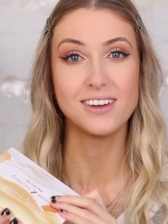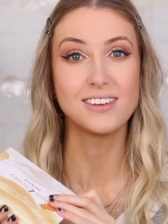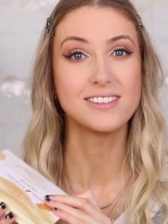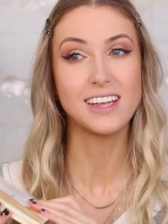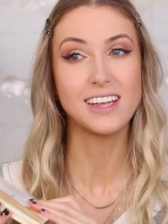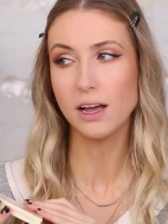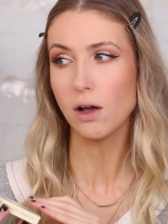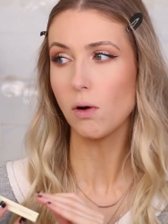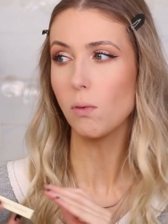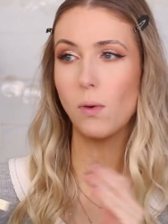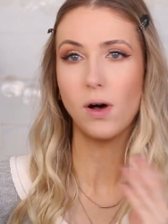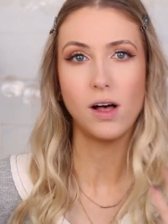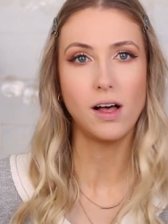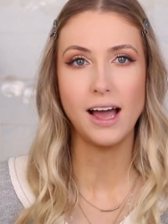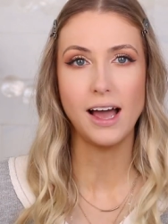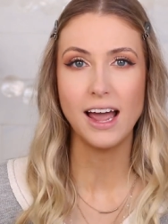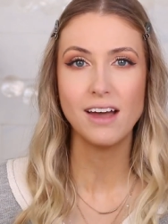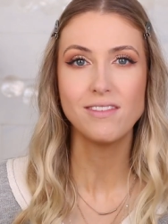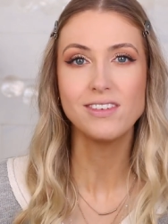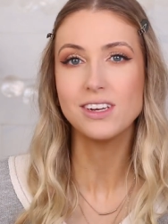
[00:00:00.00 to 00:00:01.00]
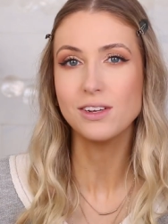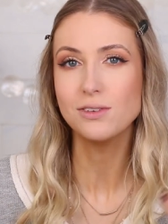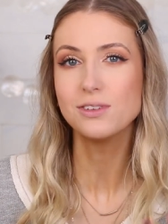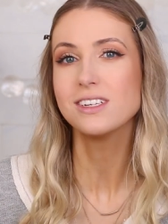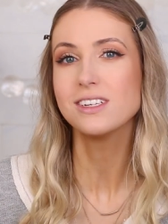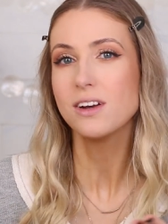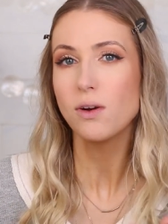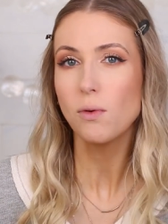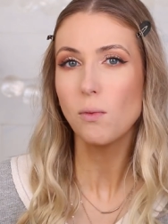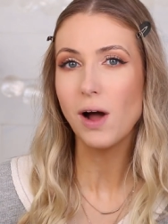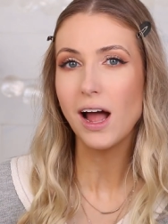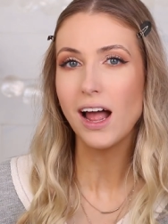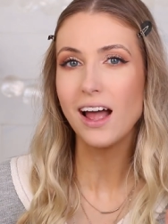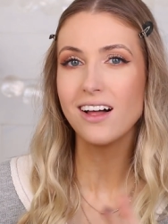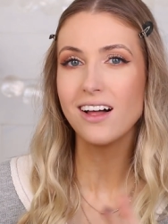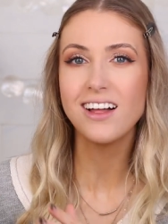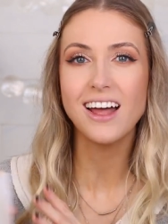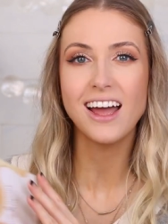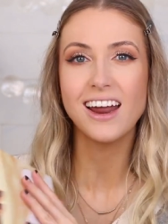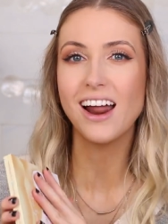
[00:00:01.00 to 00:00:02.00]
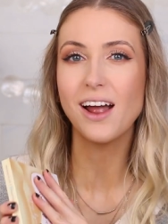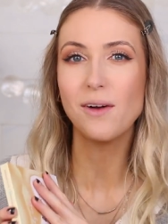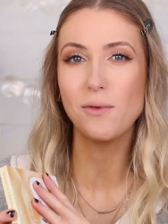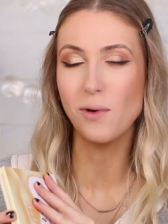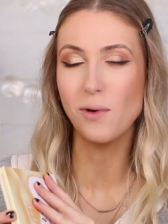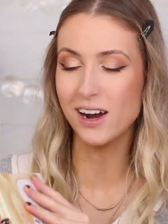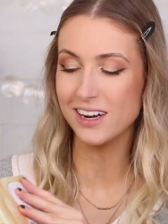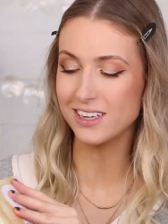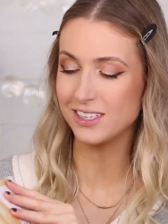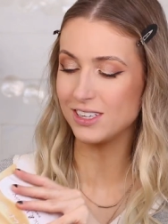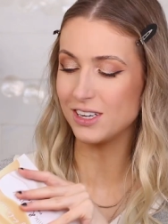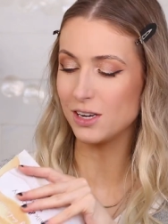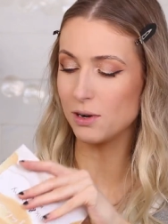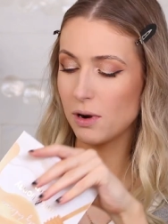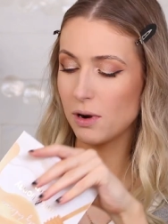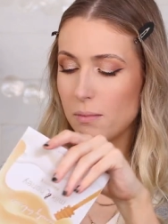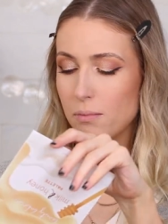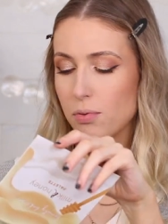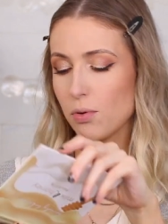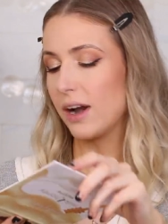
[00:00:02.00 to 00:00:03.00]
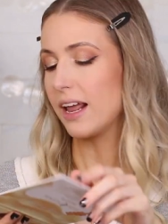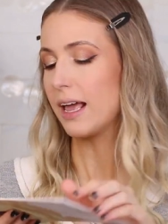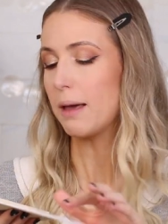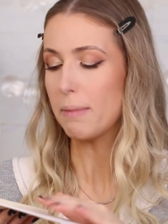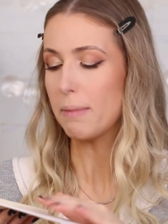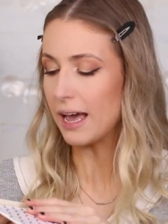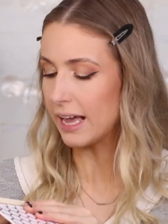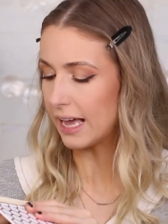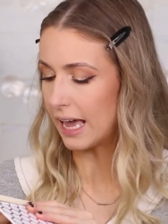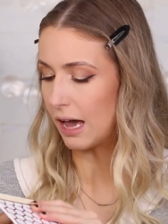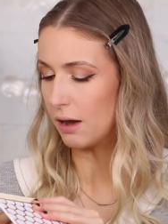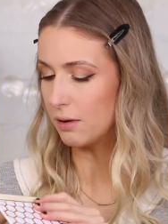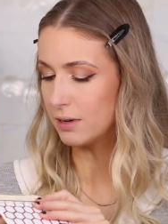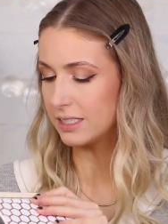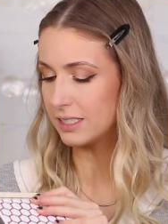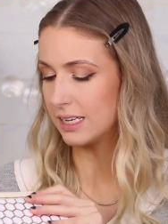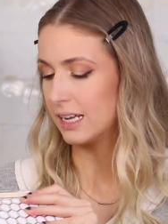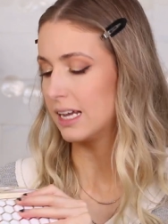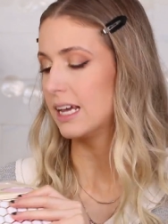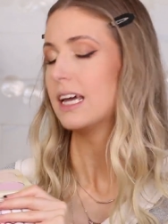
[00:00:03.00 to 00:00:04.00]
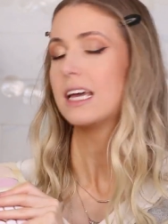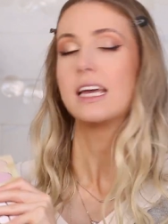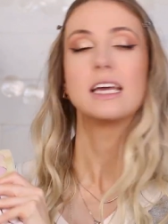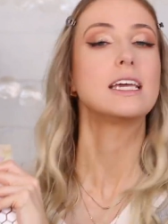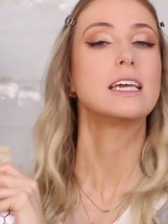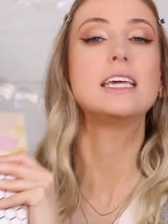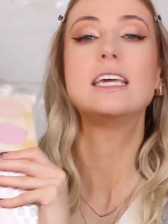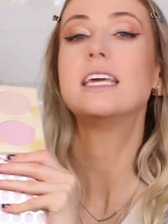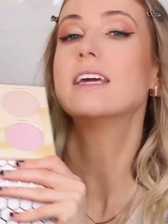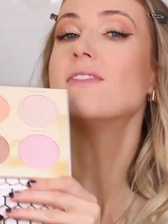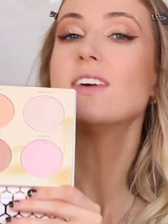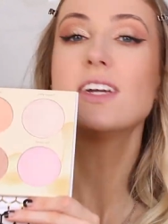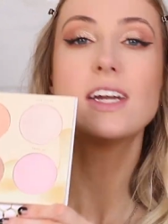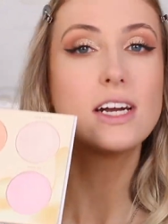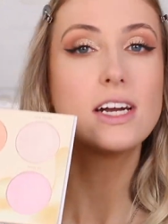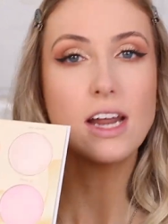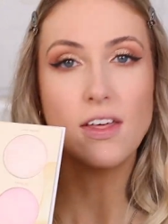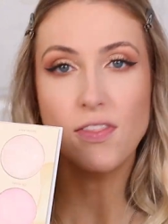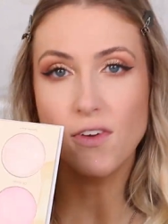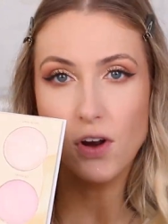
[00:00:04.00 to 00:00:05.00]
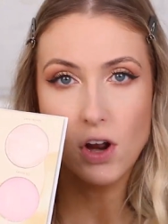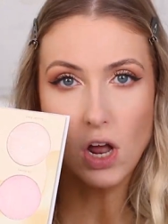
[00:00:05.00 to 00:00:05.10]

So I was like, well, I haven't used it in a while and I want to bring it back out, give it another